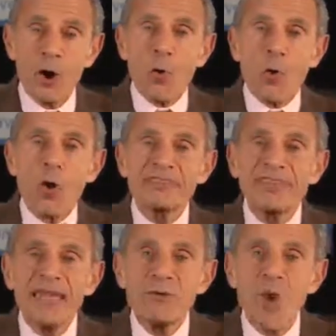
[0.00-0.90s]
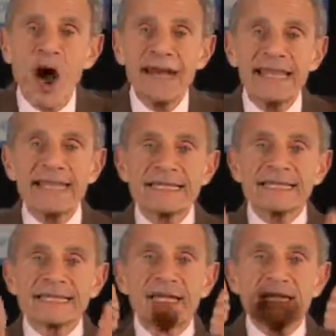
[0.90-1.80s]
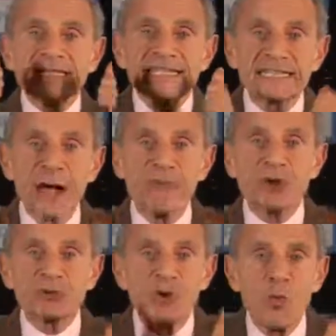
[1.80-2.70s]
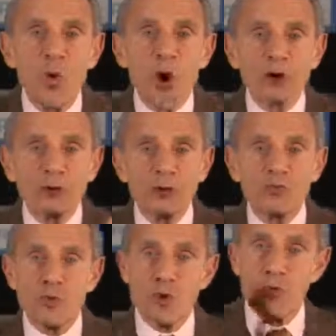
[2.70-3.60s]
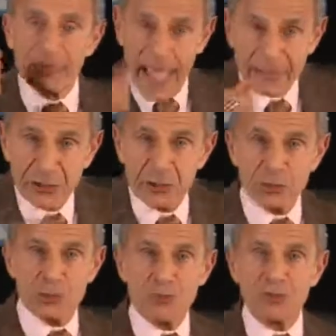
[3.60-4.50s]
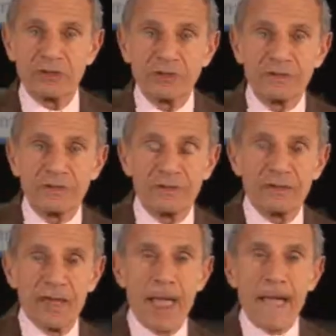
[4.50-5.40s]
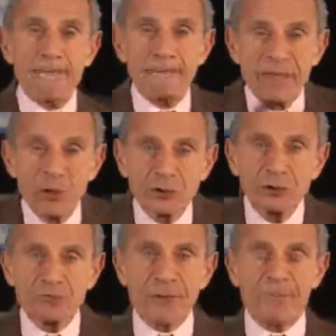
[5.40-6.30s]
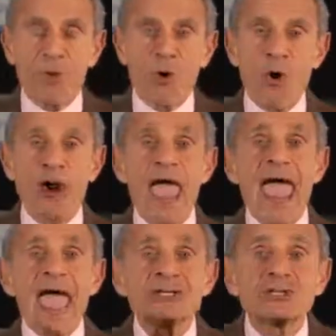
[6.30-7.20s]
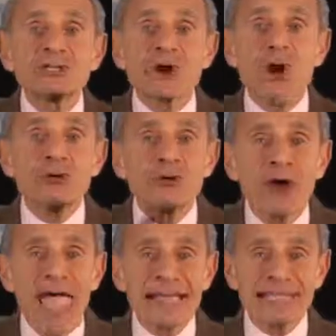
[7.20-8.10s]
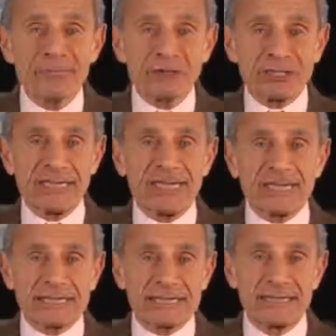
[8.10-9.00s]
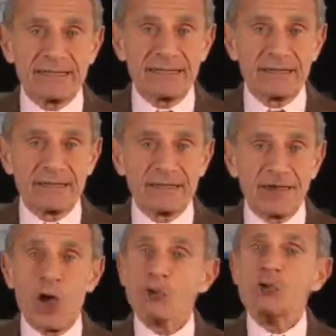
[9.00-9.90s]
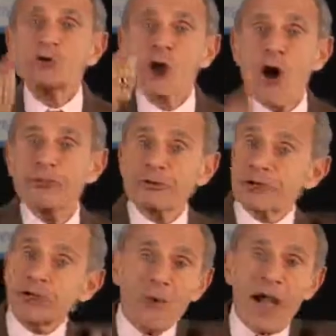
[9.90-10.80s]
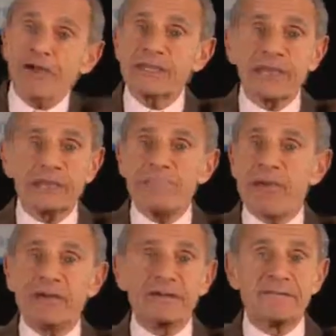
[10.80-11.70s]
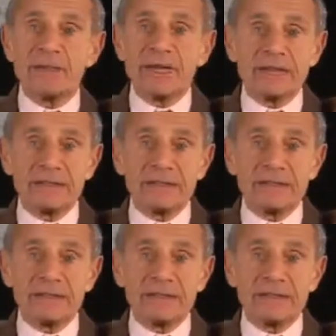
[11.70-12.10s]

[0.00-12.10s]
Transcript: What they want is someone to walk in the room, that's you, build a rapport, and show your expertise. You know they're going to go out and get competitive bidding.